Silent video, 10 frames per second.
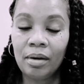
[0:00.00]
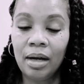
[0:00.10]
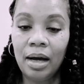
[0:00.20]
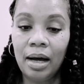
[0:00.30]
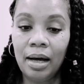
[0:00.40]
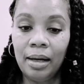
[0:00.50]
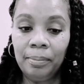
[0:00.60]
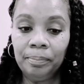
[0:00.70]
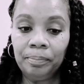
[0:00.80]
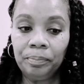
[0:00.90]

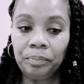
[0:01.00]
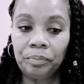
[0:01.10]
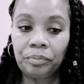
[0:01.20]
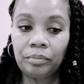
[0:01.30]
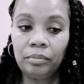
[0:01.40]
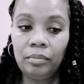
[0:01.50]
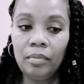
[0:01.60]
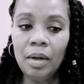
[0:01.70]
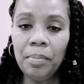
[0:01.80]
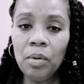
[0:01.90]

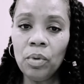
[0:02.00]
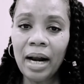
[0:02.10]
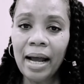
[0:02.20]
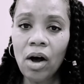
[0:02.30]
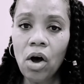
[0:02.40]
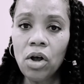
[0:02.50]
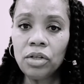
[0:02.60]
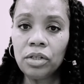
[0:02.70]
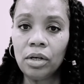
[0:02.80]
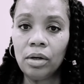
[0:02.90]
But what I
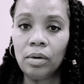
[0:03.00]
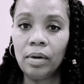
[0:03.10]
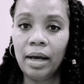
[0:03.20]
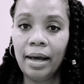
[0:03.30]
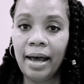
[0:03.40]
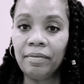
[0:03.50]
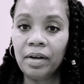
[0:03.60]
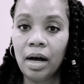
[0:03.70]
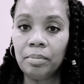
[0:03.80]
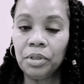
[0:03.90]
also have
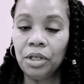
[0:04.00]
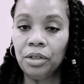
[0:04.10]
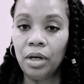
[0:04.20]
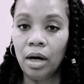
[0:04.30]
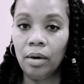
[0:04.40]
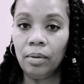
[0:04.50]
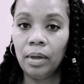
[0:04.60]
come to know